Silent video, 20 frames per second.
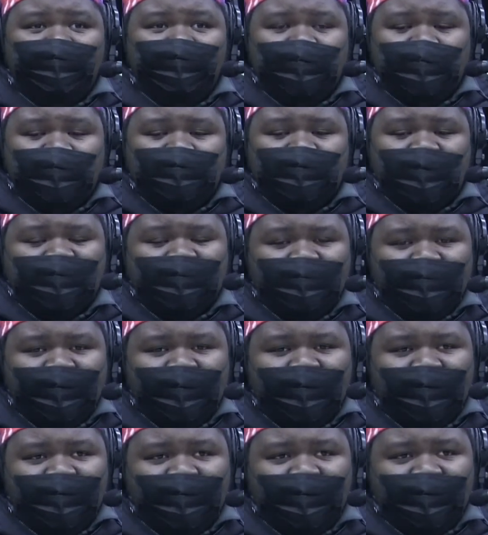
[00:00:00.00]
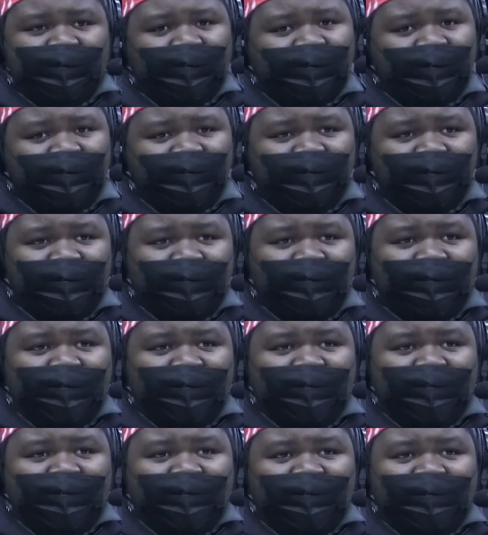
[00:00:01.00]
So what are we waiting for?
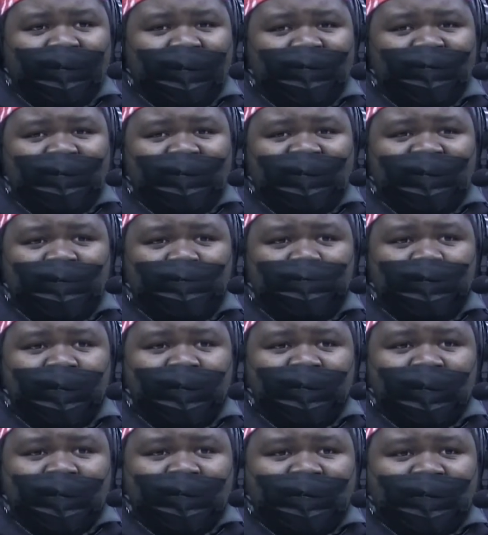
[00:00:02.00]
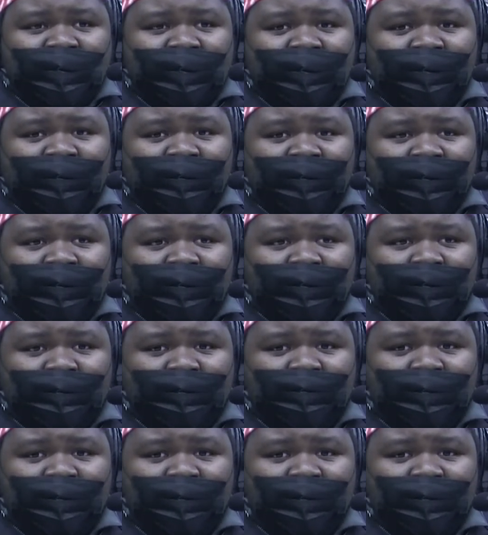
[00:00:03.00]
Let's express ourselves